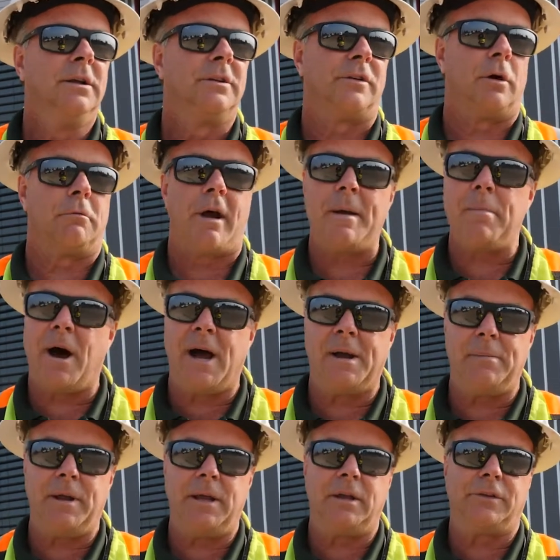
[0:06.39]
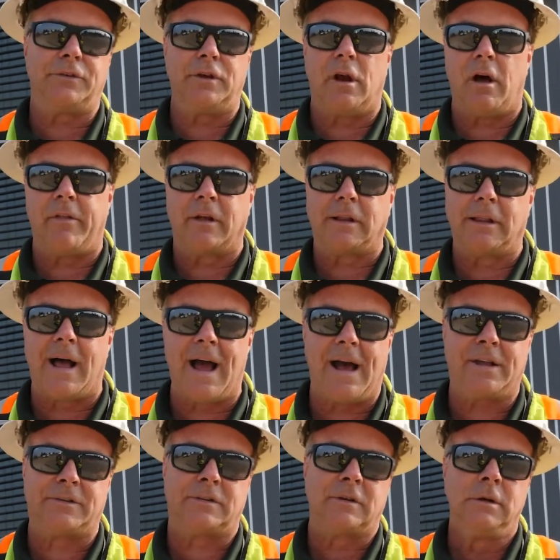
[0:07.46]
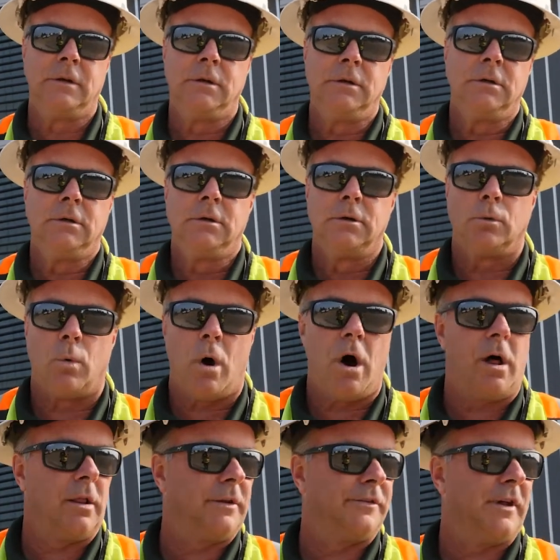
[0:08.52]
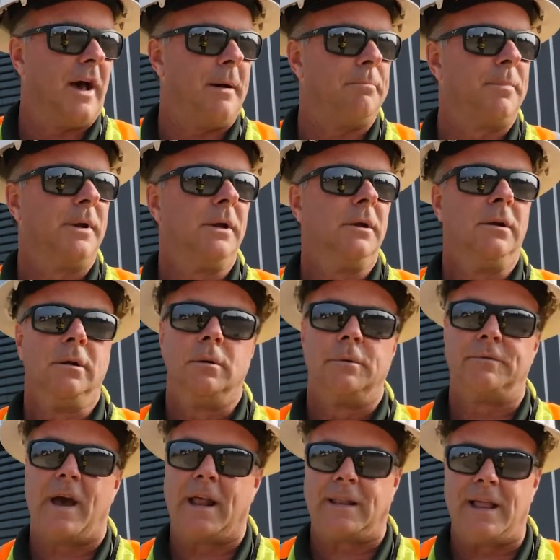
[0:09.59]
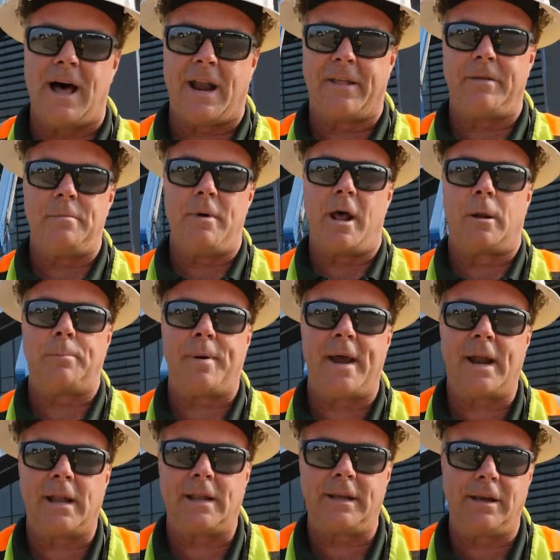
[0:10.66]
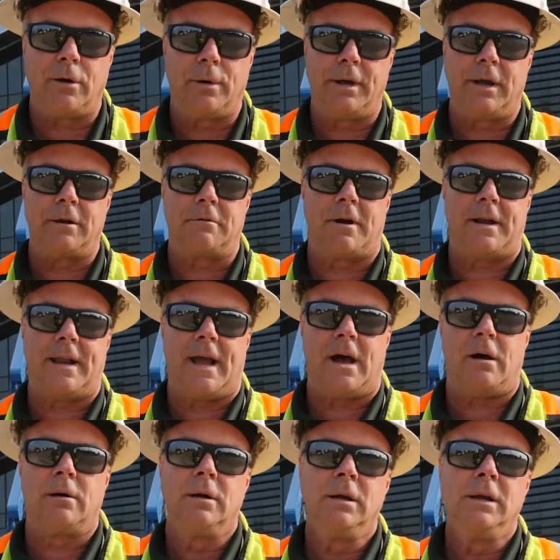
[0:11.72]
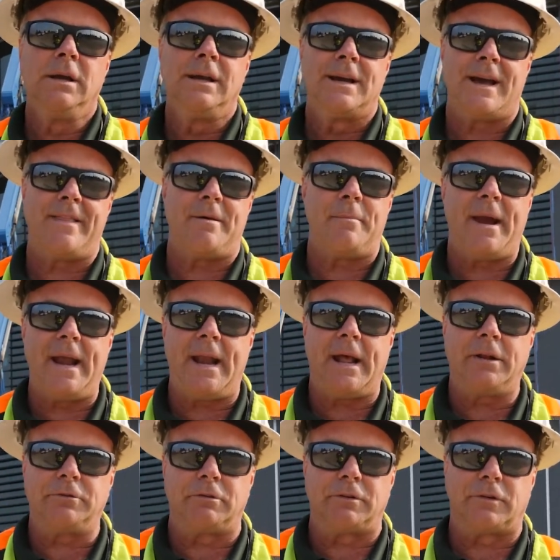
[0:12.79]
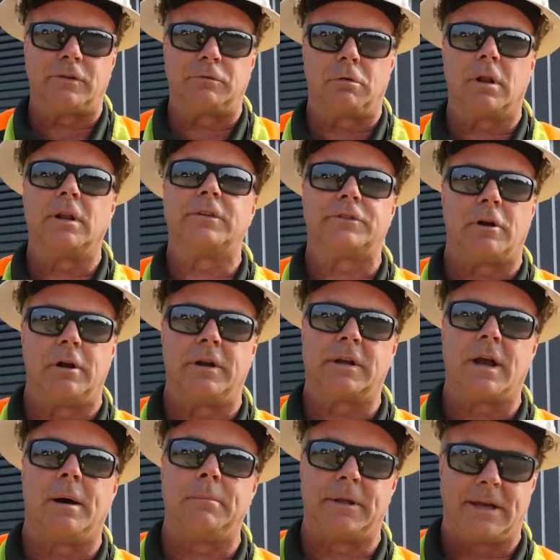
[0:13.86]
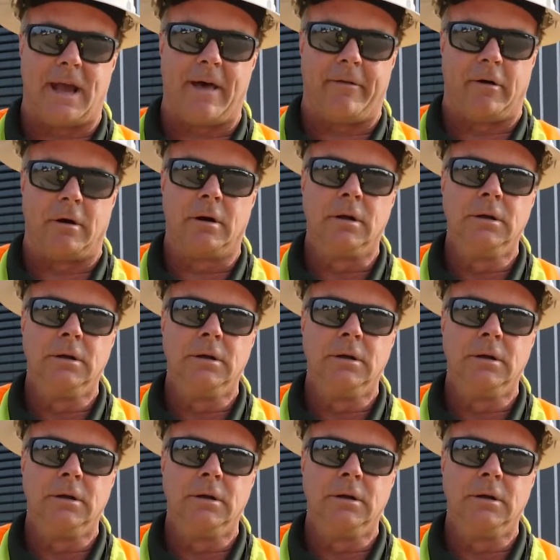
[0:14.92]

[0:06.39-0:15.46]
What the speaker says: So right behind me, you can see all the glass. Wall is up. We've got a lot of the metal paneling going in right now, and the main entrance is really starting to come together.